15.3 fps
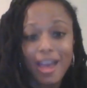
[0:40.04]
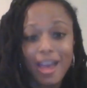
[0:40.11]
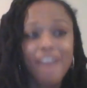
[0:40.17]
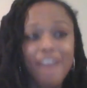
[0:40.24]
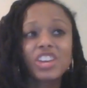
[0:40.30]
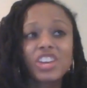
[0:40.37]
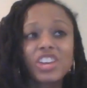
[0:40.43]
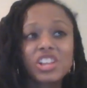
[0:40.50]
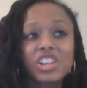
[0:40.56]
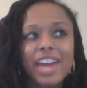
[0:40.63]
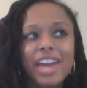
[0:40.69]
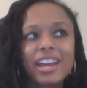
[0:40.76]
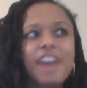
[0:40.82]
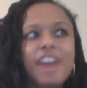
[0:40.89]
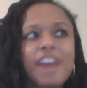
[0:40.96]
I feel
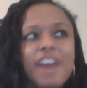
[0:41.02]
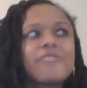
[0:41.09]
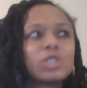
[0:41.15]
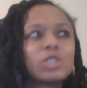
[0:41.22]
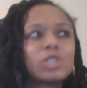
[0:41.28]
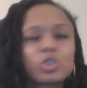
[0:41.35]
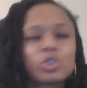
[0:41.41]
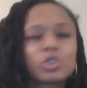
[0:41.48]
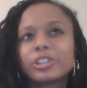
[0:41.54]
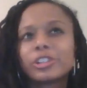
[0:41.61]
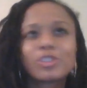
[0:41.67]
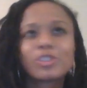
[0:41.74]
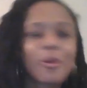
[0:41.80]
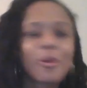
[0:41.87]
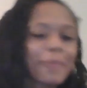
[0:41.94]
like I've
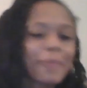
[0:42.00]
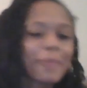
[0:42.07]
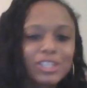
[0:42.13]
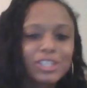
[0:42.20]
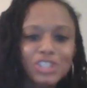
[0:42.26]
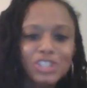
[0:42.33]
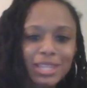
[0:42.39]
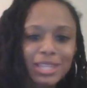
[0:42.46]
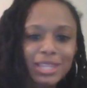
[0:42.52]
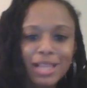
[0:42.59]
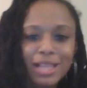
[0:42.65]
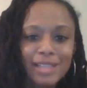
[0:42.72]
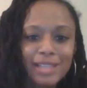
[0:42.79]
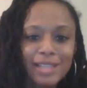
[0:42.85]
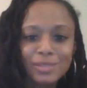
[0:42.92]
matured so much in the
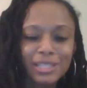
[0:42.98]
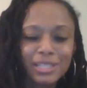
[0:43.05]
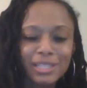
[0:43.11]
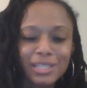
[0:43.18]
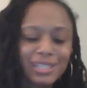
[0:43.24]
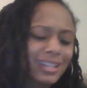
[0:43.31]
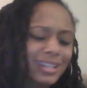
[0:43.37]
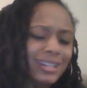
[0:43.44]
last week.